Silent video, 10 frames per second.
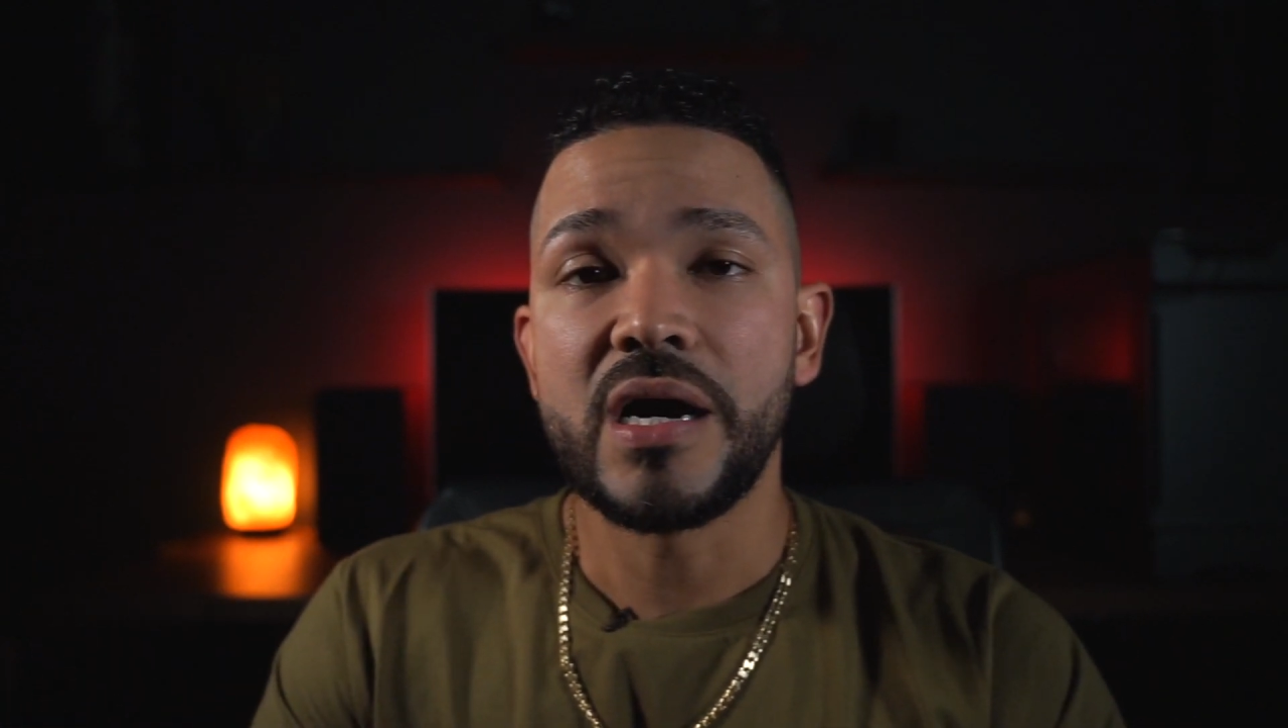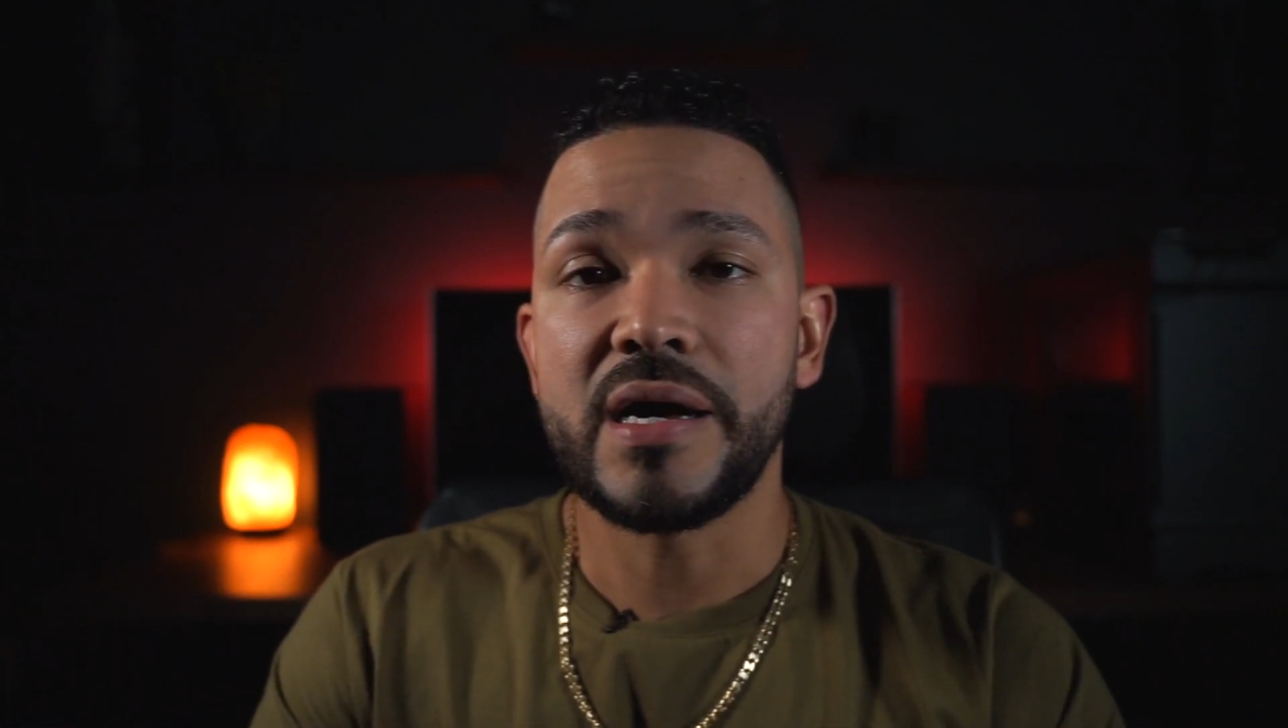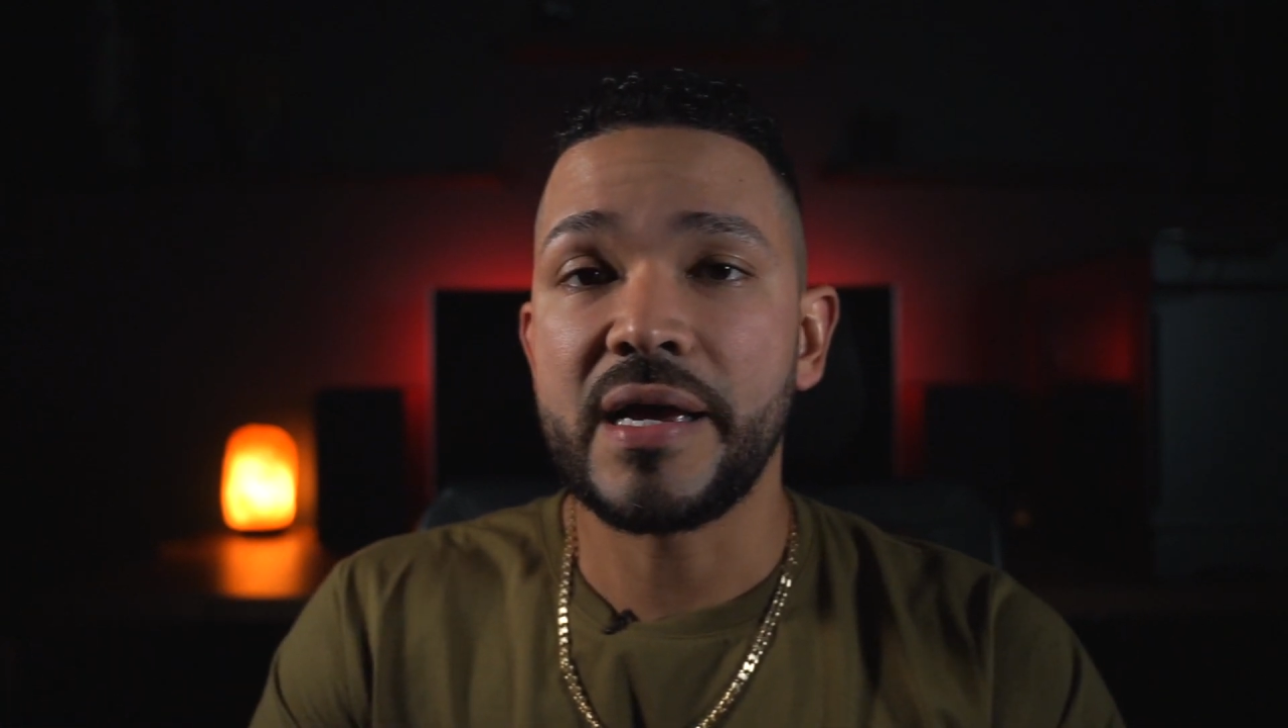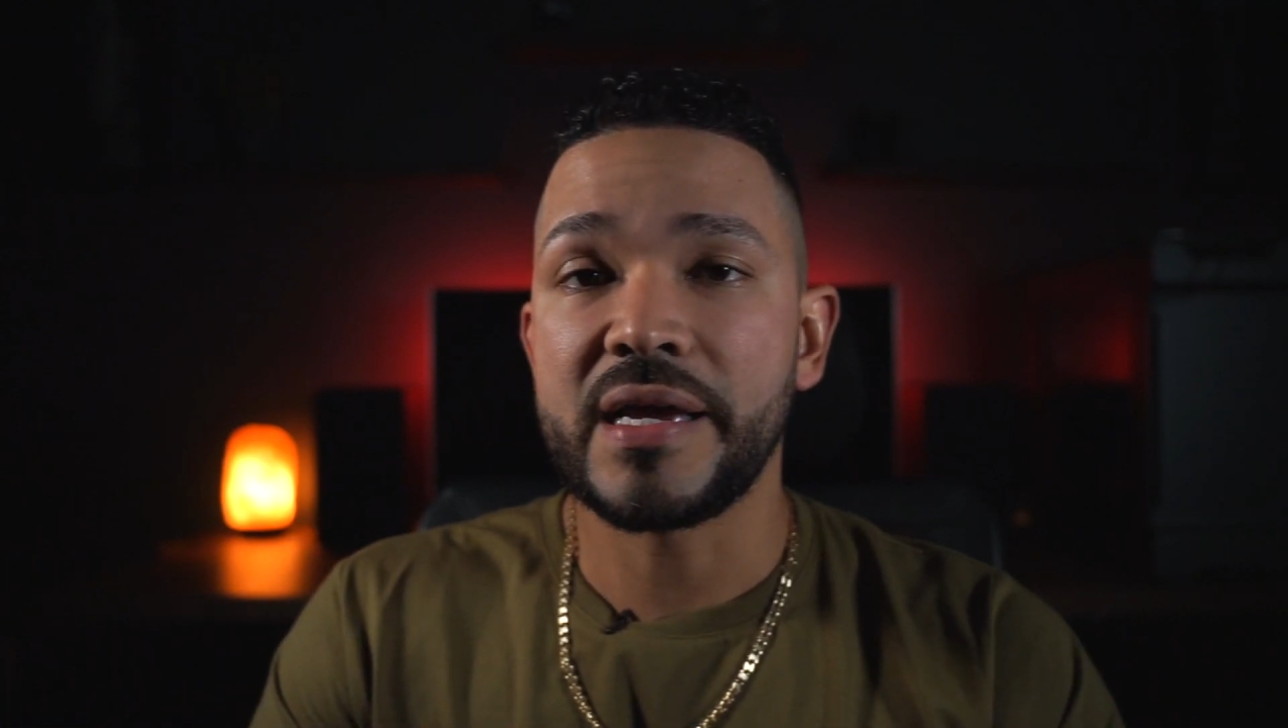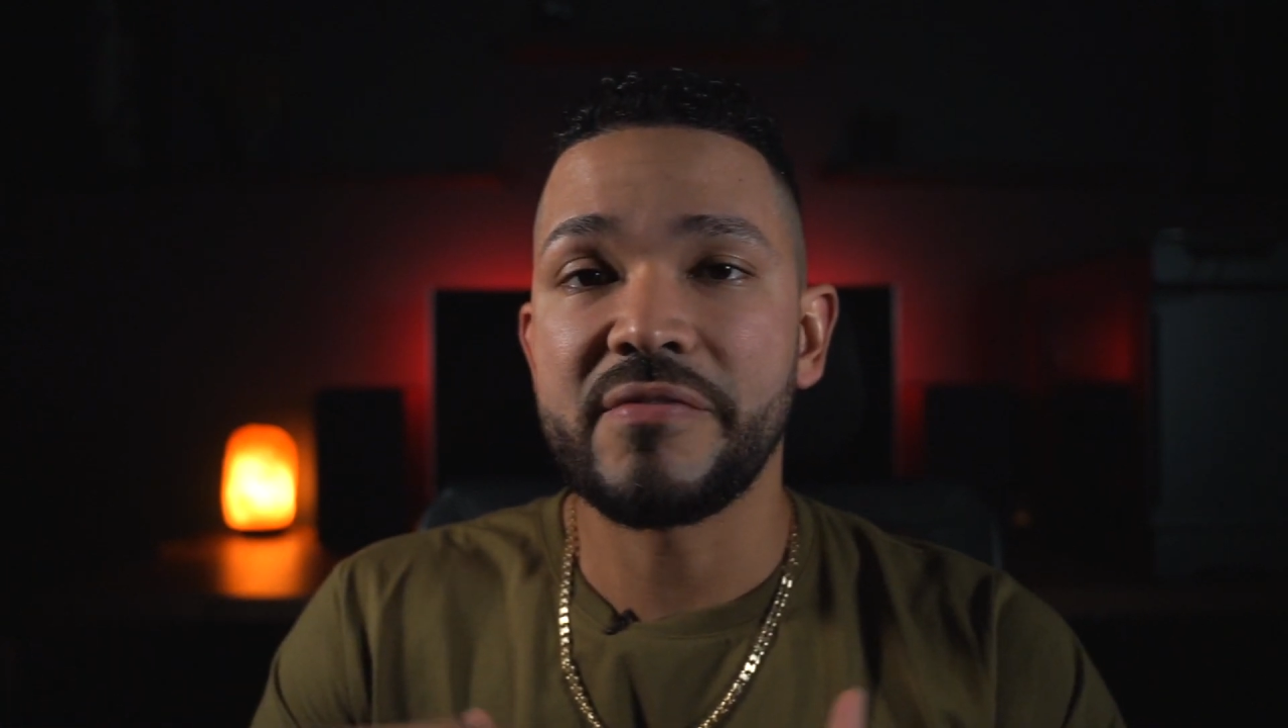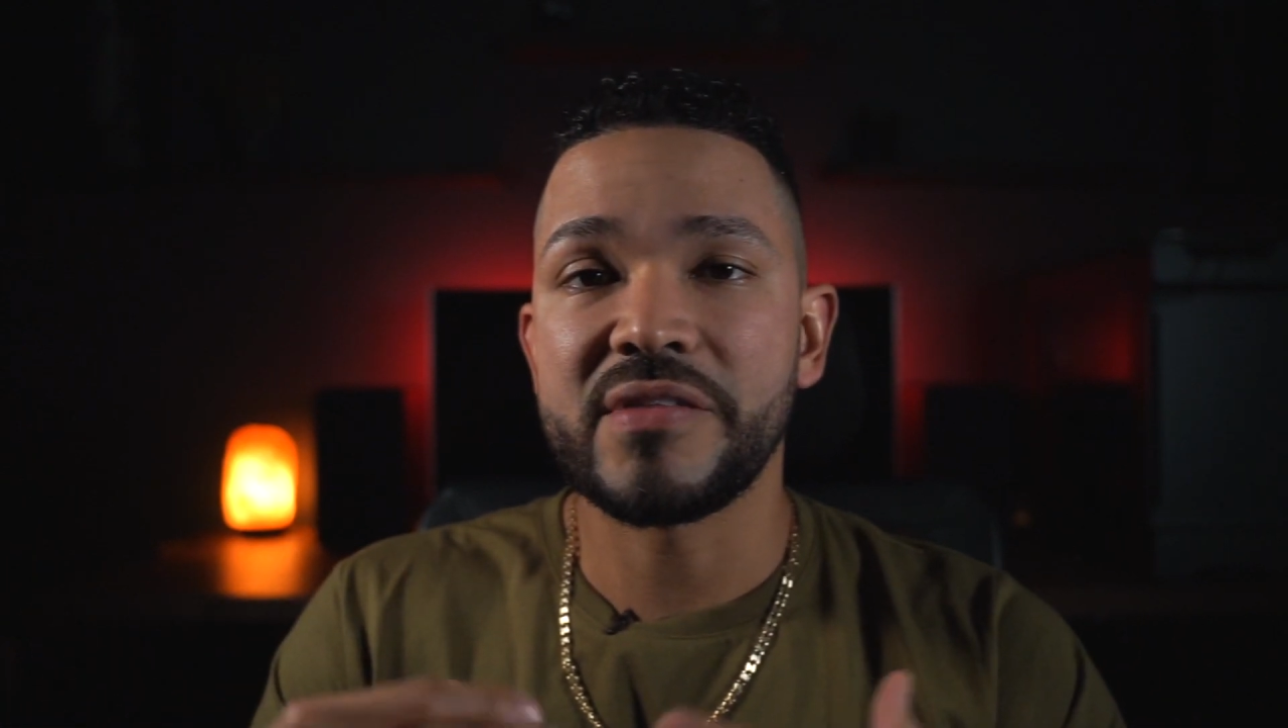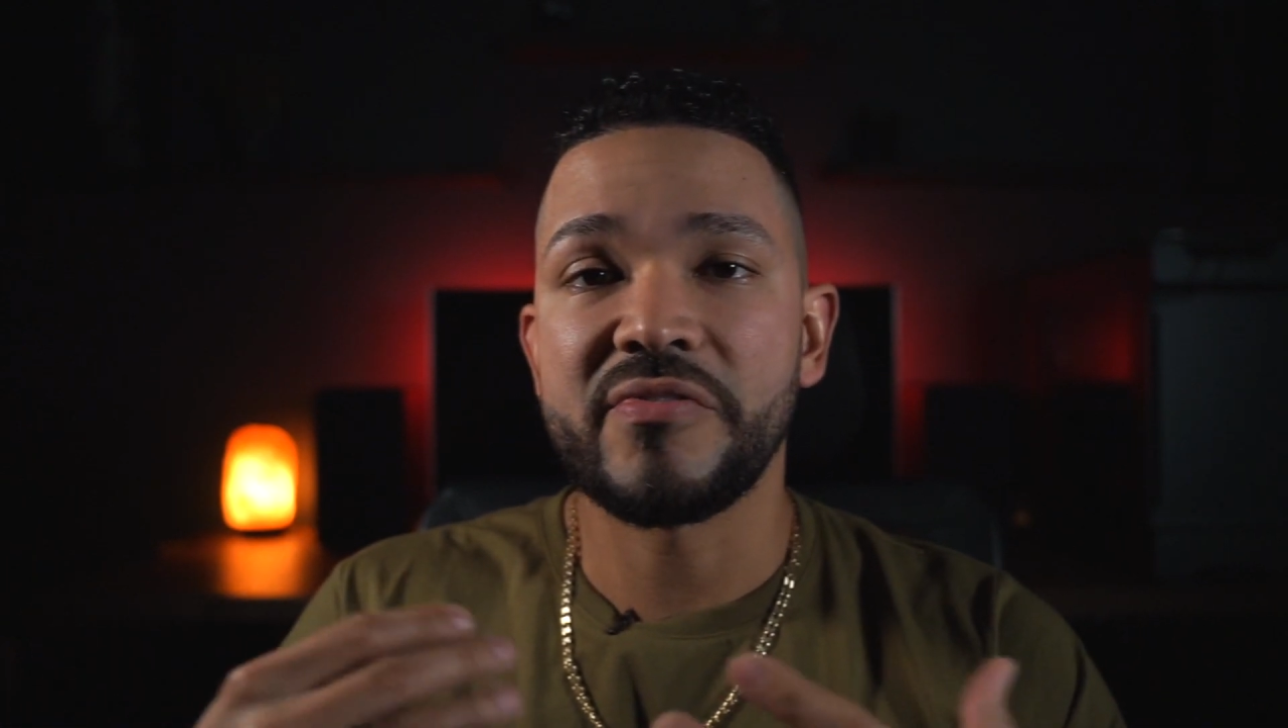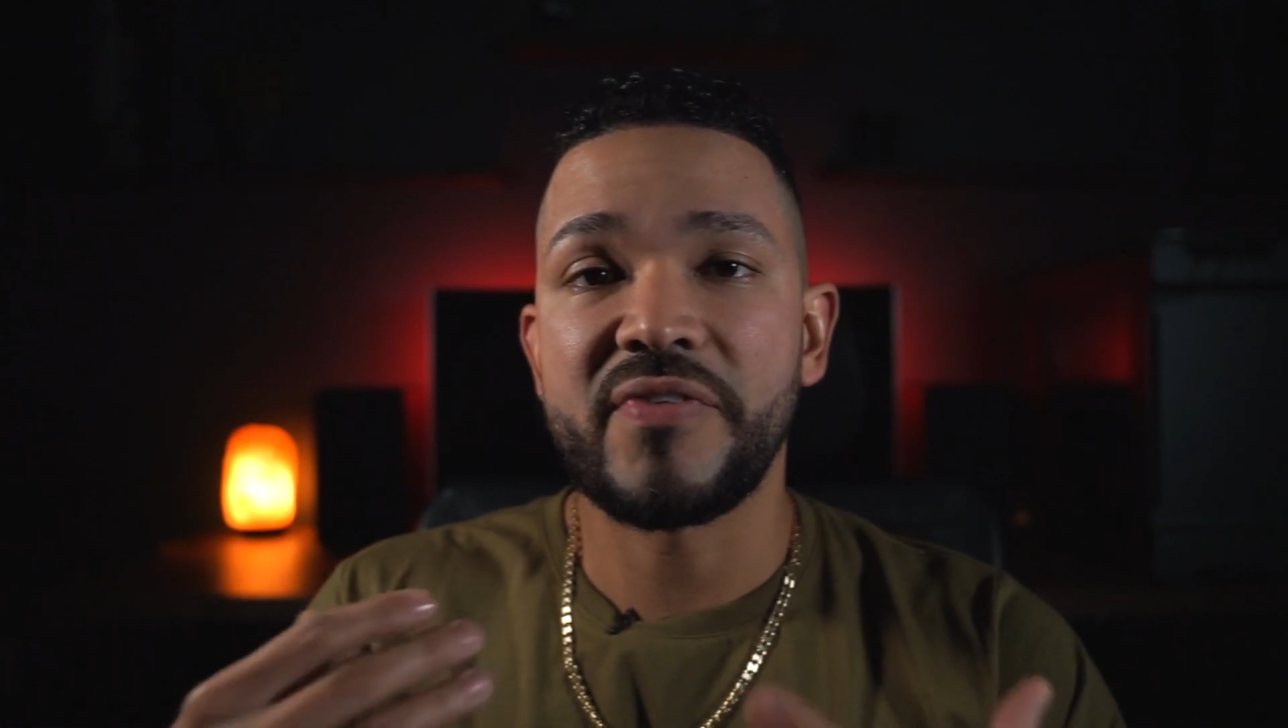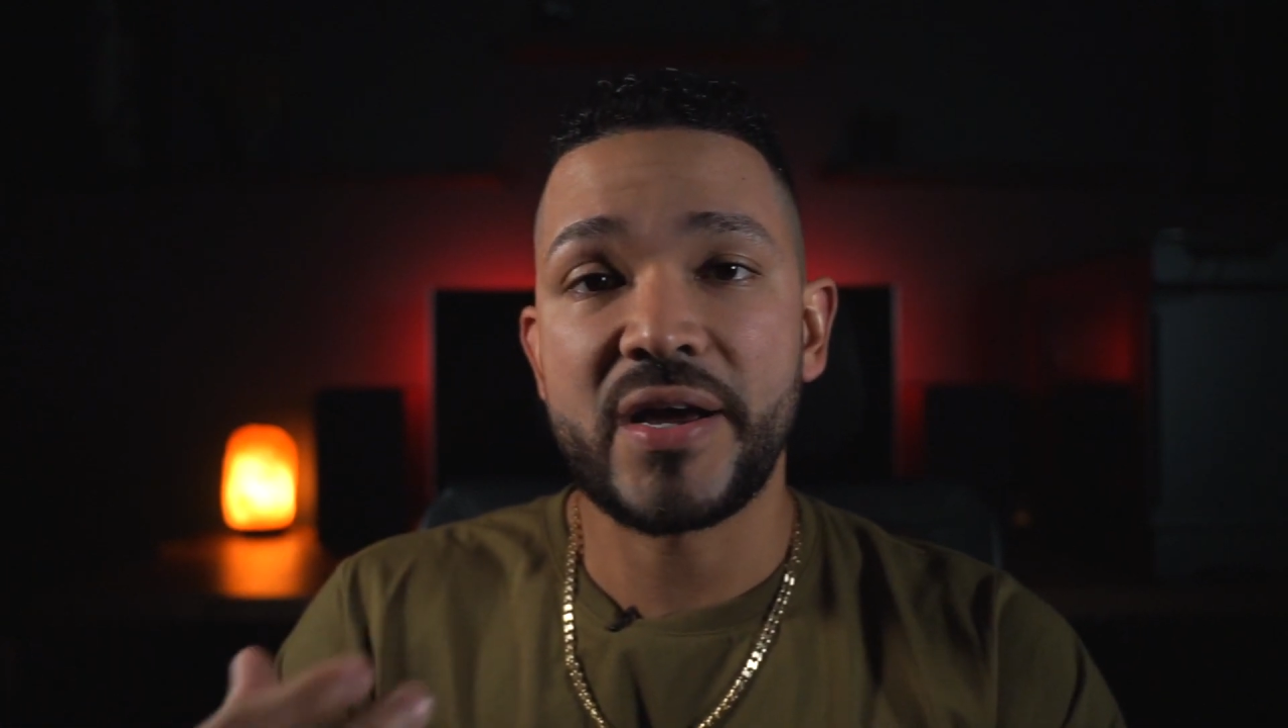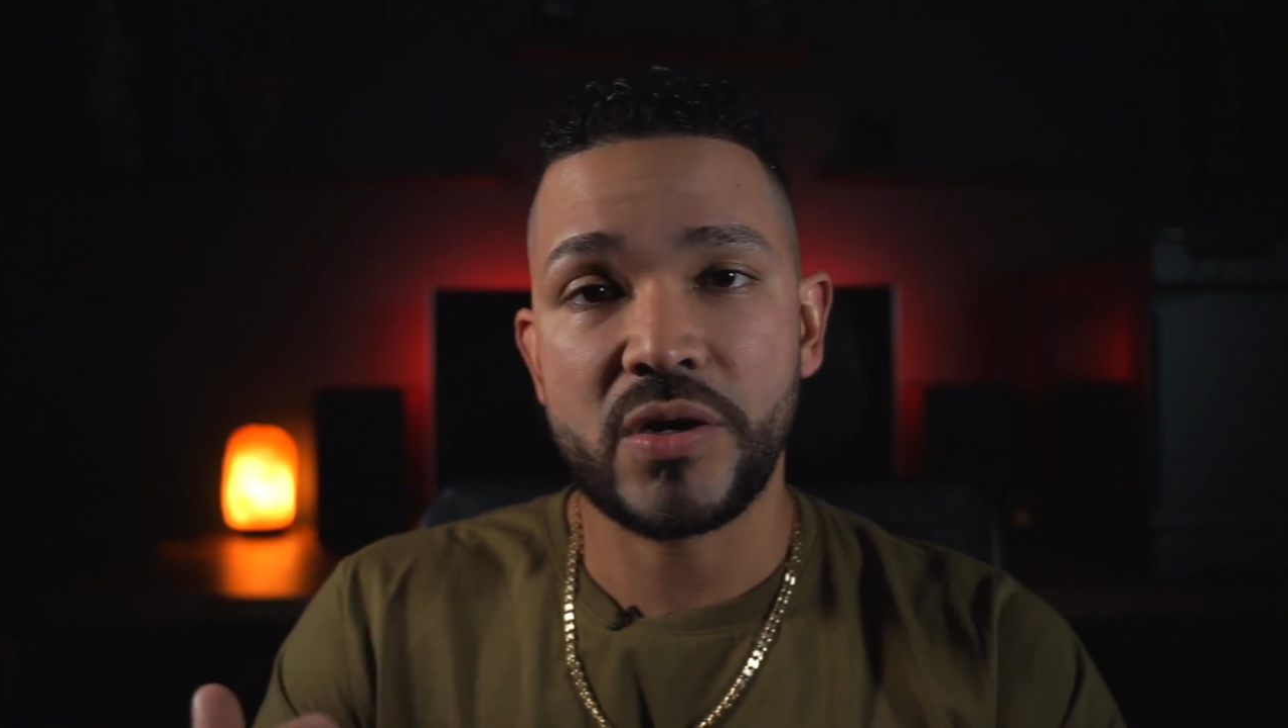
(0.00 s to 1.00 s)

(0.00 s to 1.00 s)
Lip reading: and give it the final